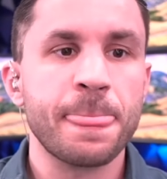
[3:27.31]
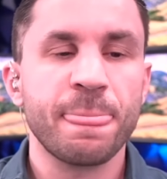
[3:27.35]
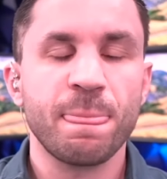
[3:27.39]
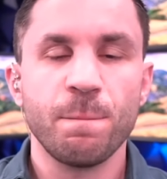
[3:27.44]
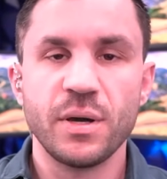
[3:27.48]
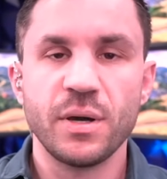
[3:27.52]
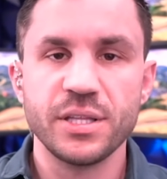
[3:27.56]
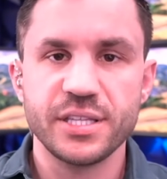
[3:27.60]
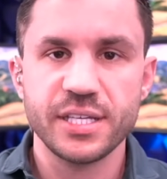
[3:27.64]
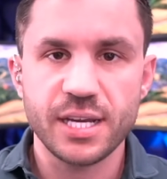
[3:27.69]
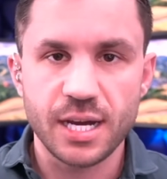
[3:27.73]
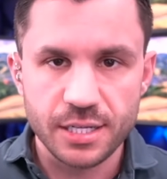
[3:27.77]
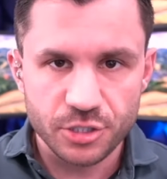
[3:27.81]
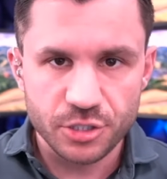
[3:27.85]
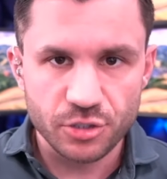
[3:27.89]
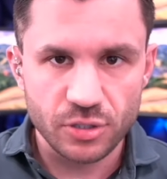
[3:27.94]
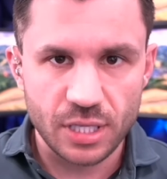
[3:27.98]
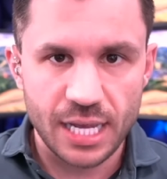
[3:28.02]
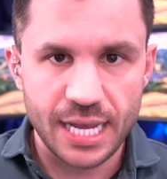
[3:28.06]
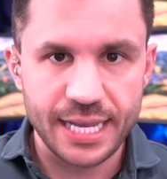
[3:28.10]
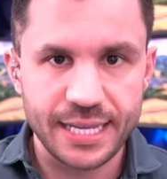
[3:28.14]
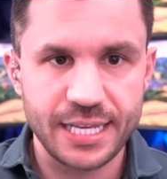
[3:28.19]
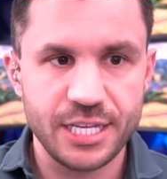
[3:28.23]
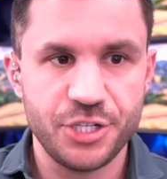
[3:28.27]
But the
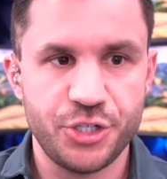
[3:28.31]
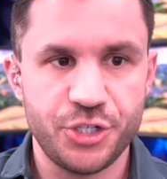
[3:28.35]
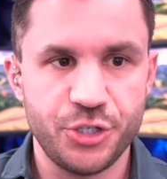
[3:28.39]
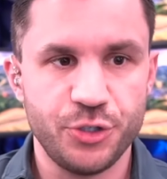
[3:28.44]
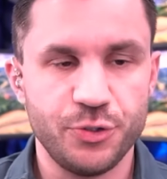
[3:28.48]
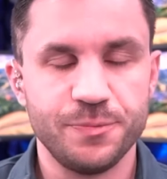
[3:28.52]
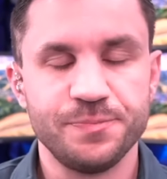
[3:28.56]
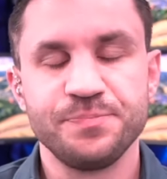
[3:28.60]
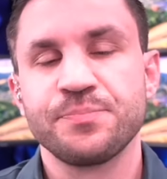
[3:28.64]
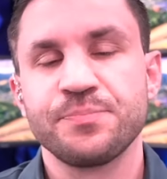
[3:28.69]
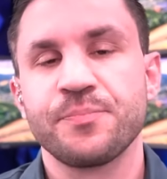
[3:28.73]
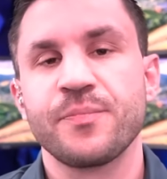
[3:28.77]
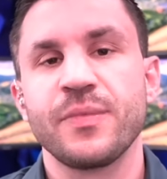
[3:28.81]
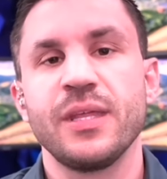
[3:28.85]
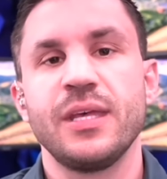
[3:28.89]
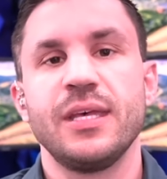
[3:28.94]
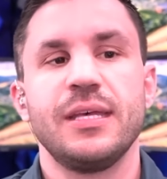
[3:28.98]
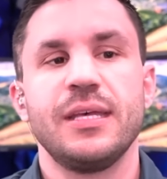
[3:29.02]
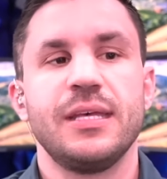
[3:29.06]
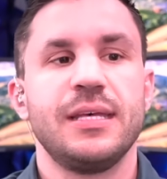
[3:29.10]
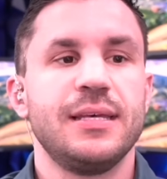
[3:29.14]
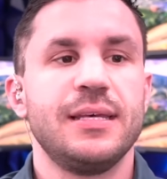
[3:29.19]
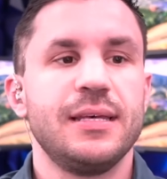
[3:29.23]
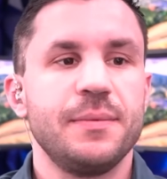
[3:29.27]
underlying issue,
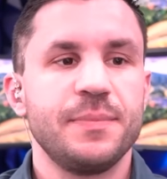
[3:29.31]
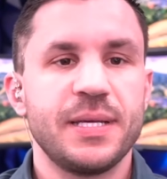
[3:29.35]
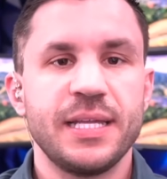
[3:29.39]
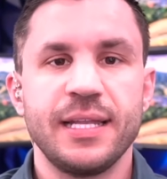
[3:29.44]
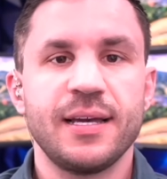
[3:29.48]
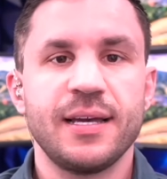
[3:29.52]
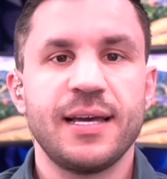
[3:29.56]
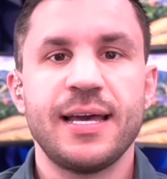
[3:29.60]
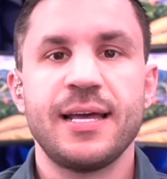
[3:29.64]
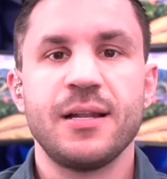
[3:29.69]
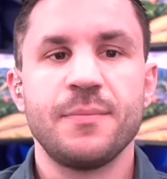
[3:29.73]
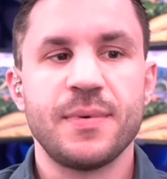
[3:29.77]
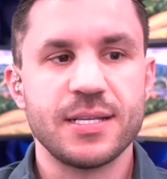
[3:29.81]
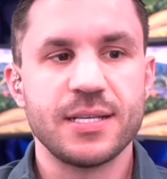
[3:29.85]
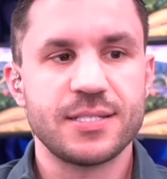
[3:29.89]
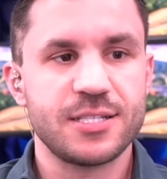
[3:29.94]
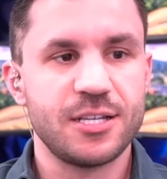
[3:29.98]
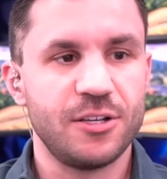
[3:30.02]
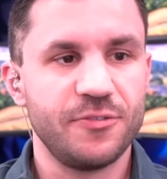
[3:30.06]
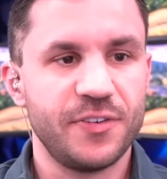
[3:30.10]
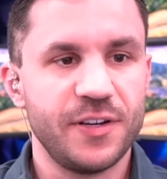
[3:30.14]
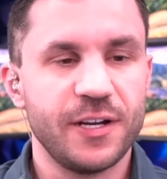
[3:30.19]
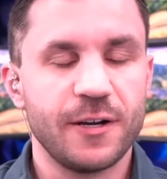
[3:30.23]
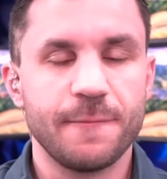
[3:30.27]
getting ahead of
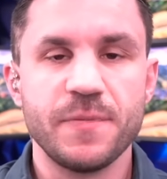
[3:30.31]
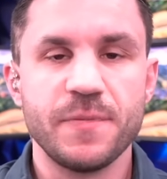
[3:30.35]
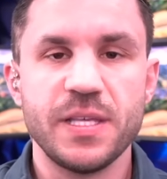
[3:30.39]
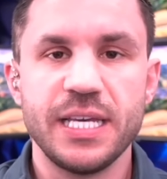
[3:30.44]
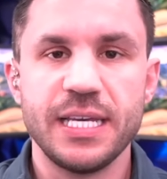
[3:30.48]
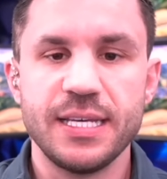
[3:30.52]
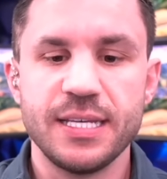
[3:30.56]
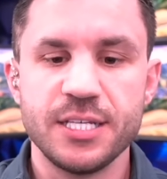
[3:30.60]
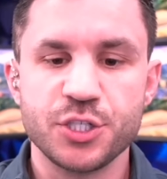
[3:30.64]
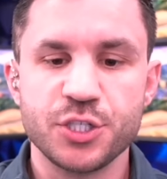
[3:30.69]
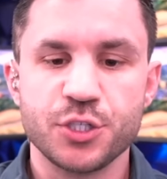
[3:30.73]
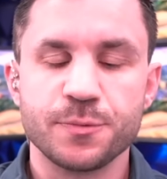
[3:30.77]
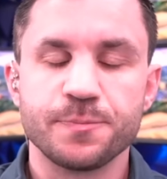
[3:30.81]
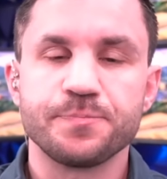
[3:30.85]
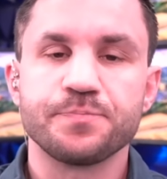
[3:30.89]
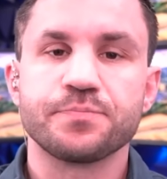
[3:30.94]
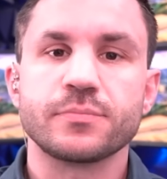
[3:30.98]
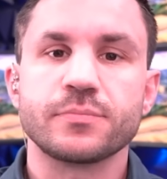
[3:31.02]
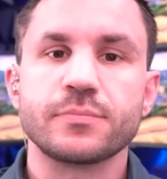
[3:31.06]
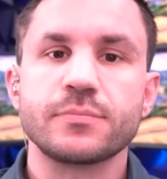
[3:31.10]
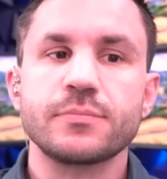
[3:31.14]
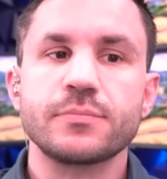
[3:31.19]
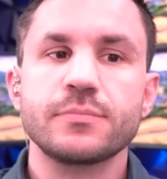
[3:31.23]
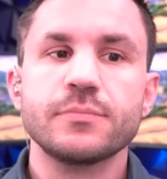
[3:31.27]
myself here, is
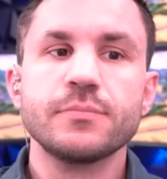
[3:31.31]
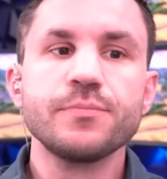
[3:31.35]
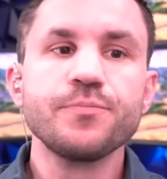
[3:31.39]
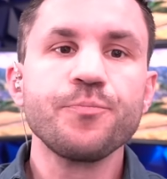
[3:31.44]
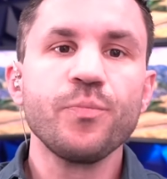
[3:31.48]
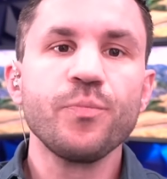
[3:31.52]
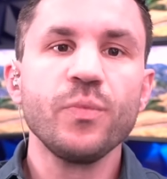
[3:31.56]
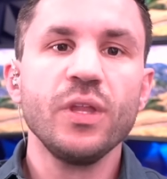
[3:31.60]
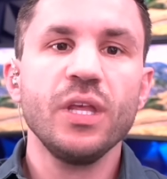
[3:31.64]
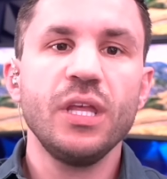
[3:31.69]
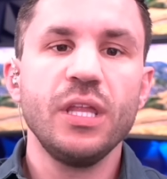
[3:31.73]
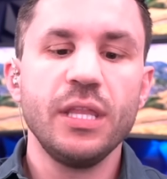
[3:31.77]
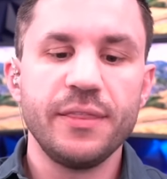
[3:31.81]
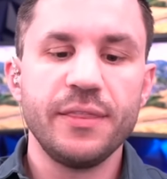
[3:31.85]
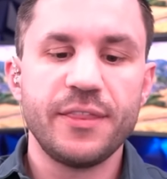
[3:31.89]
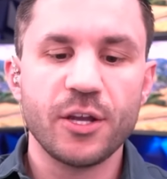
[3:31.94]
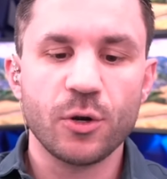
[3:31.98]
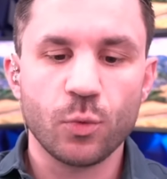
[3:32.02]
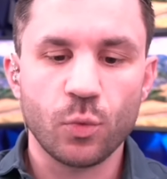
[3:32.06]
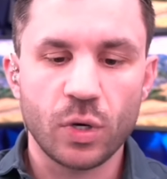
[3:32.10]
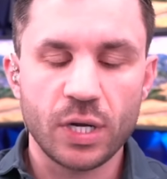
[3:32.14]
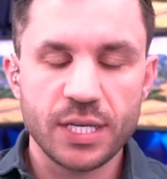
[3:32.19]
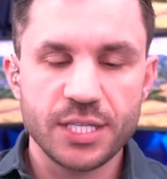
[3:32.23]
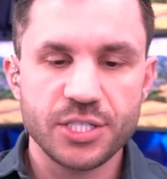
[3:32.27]
there
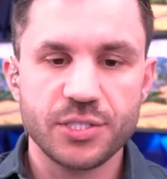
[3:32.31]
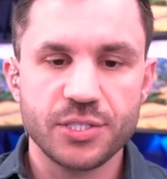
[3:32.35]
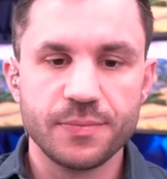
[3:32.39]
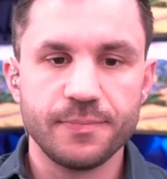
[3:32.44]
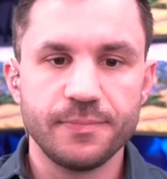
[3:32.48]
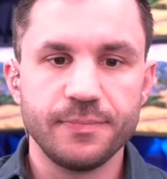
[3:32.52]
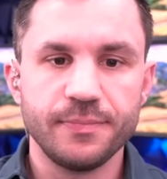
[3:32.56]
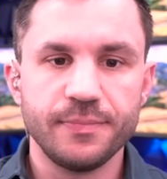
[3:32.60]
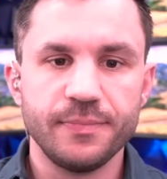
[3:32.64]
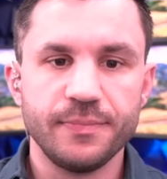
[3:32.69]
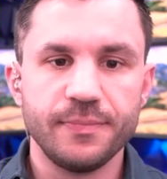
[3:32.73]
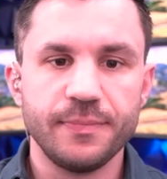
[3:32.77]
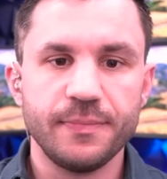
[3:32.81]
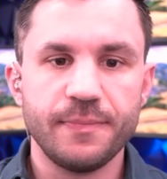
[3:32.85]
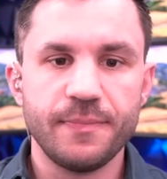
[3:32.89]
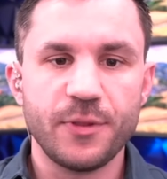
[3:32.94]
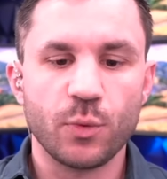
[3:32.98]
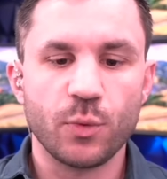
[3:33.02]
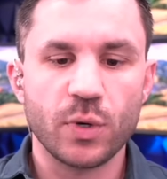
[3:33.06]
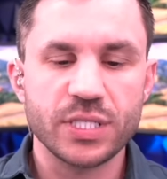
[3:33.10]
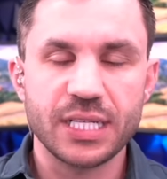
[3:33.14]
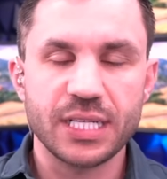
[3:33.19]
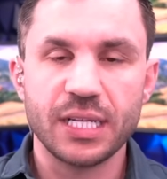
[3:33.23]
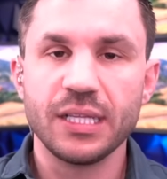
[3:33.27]
was there
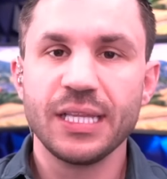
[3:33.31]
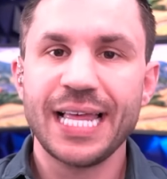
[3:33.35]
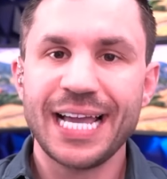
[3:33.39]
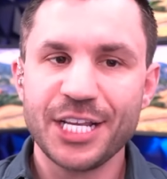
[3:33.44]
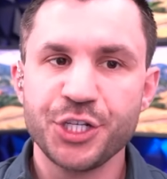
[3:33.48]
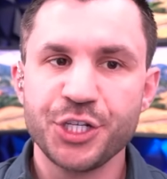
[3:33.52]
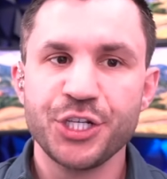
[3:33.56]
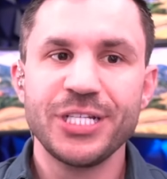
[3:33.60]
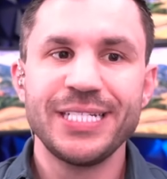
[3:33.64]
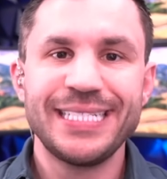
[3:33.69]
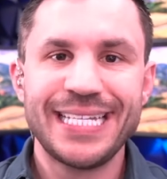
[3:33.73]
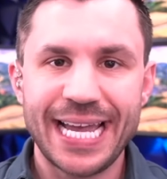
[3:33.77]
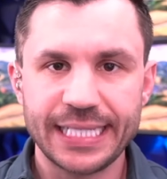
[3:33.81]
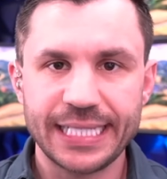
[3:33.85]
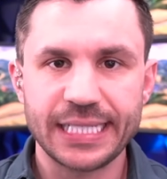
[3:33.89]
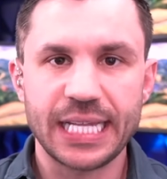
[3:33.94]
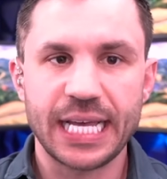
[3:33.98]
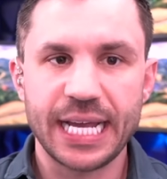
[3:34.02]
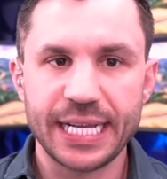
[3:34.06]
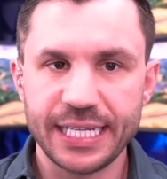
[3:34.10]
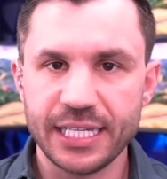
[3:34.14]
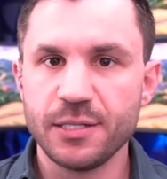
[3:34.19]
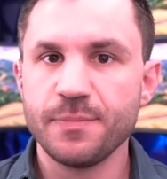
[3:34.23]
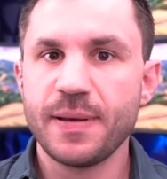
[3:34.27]
was an election
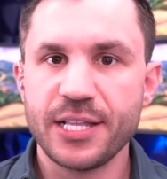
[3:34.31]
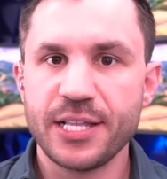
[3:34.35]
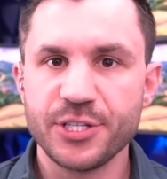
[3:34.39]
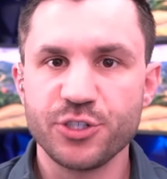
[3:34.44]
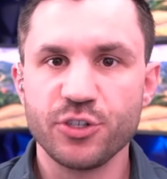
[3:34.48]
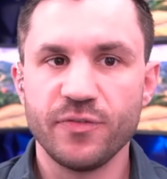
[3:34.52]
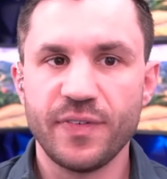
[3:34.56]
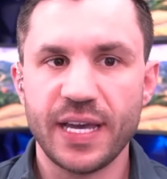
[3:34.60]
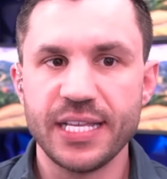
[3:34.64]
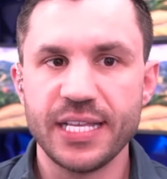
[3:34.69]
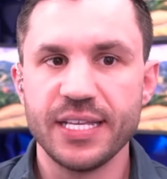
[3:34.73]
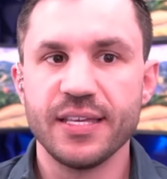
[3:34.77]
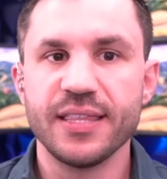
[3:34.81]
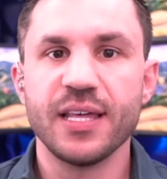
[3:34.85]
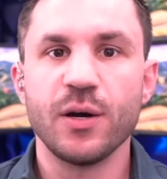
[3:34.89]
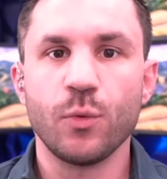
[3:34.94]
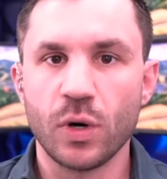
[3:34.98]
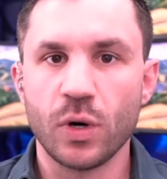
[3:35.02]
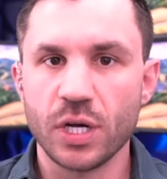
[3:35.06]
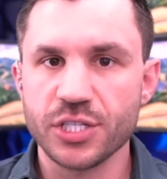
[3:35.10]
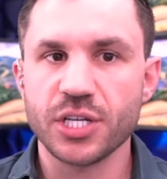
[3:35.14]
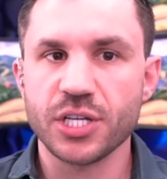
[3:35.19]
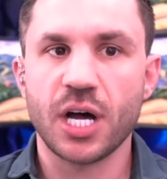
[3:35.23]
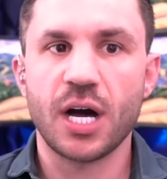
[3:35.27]
deadline in Pennsylvania that
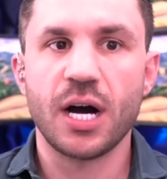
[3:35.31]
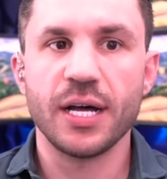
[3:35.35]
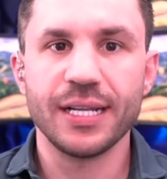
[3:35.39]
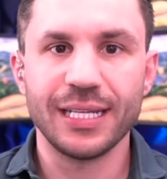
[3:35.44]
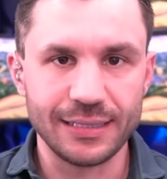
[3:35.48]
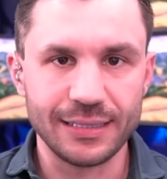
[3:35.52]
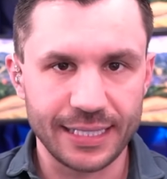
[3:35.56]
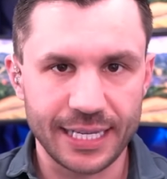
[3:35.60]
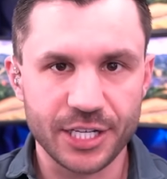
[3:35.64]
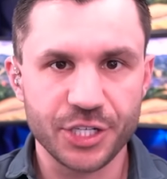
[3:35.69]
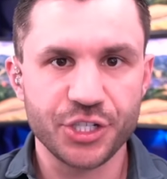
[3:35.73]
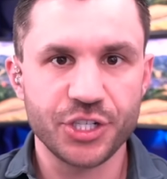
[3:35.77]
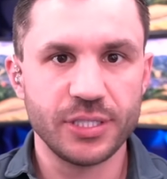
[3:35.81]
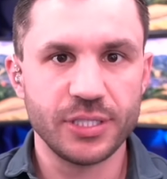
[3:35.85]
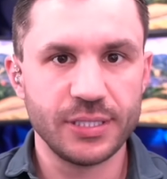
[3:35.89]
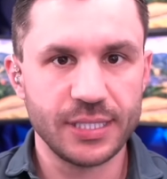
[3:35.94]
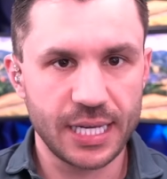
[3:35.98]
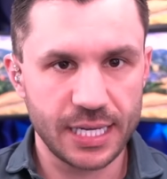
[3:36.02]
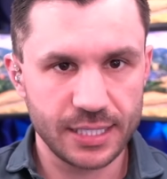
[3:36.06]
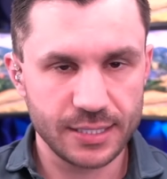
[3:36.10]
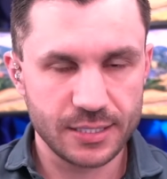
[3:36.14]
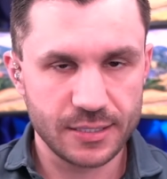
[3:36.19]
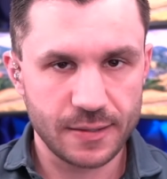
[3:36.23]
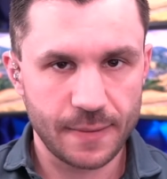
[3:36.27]
was on election
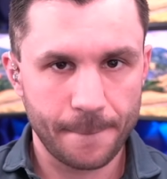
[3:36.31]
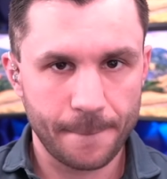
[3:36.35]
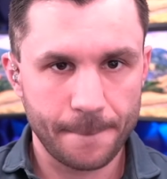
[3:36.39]
night.